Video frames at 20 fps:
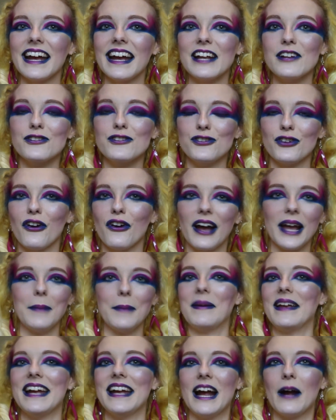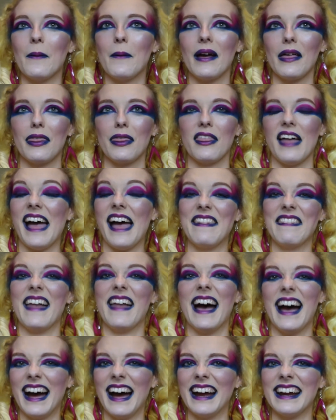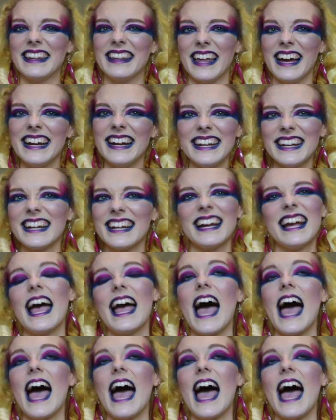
enjoy being with and that I like,